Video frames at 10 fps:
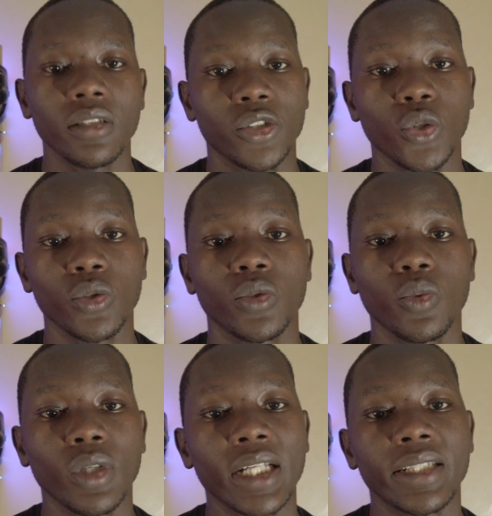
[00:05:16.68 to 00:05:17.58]
So
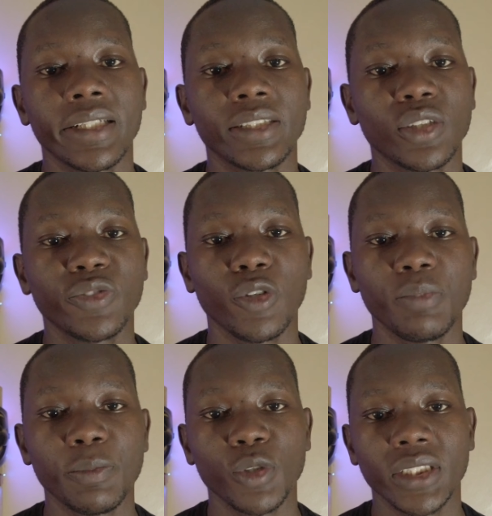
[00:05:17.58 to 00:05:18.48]
what are the reasons
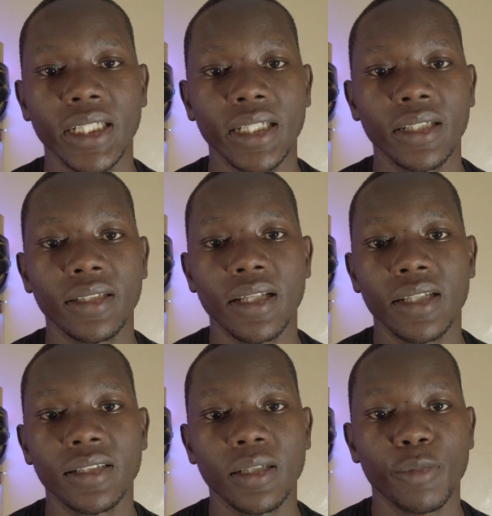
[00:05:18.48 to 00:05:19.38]
for people saying
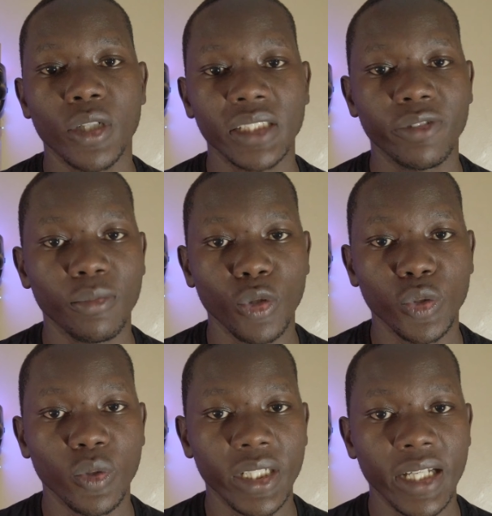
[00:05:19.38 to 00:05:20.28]
that the products from
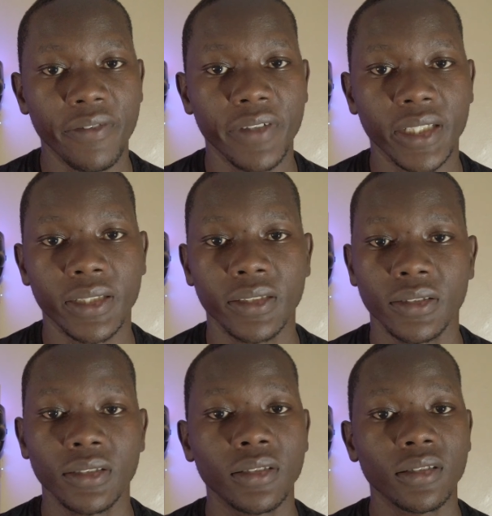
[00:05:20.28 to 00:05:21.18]
Luthuli are fake?
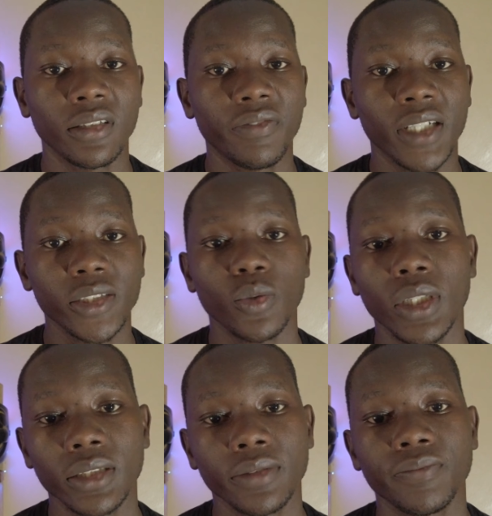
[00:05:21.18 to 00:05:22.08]
The first
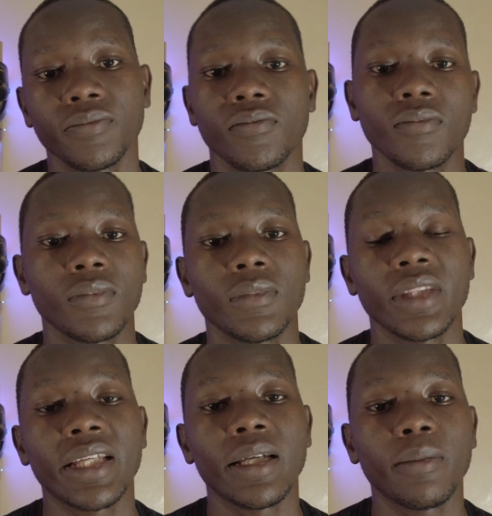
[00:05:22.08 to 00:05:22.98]
one,
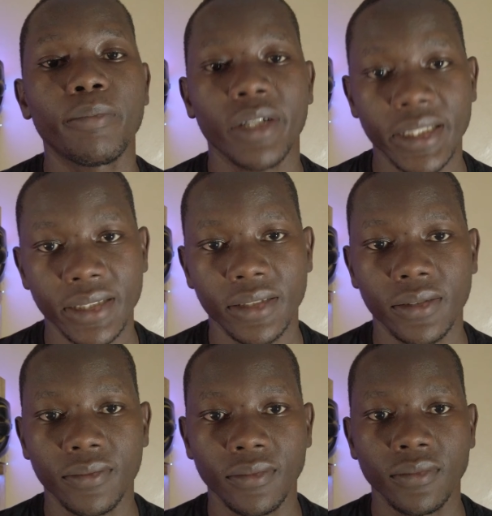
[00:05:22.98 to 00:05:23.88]
the price.
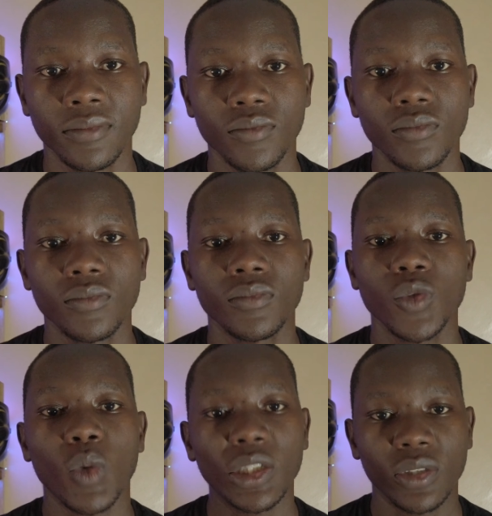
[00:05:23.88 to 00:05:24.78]

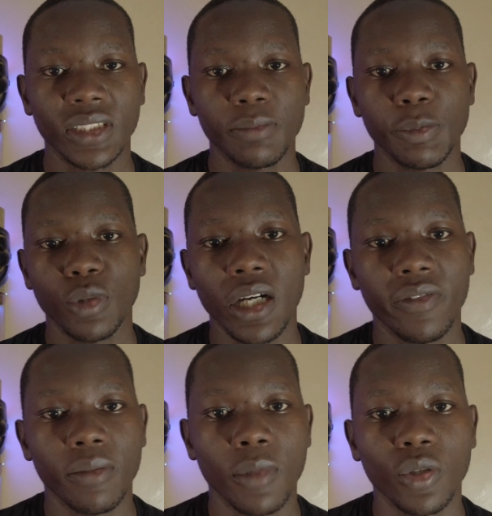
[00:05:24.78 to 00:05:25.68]
One concern people
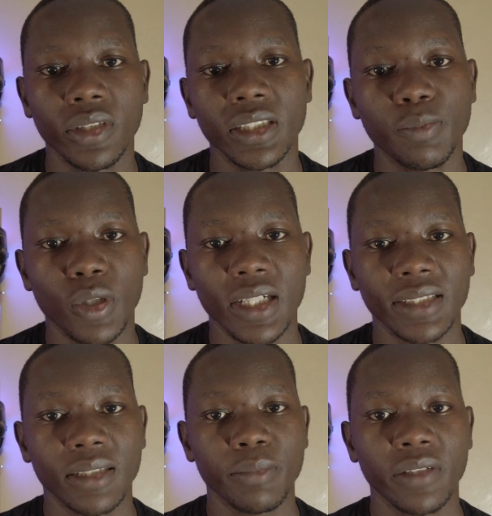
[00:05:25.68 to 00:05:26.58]
have about these
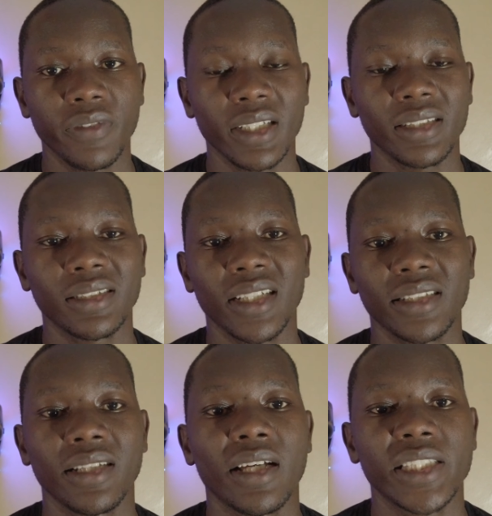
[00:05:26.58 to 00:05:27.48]
products that being fake is
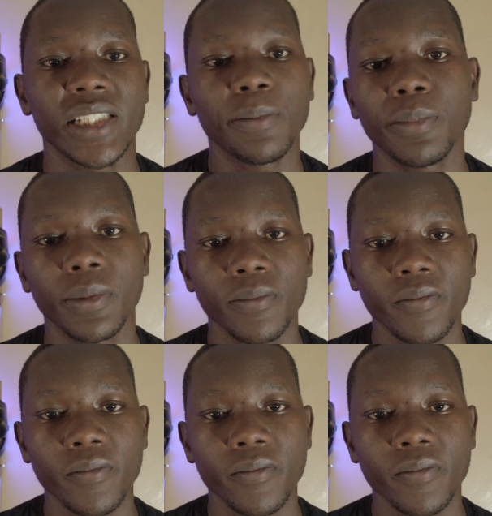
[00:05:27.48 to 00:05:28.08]
that they are cheap.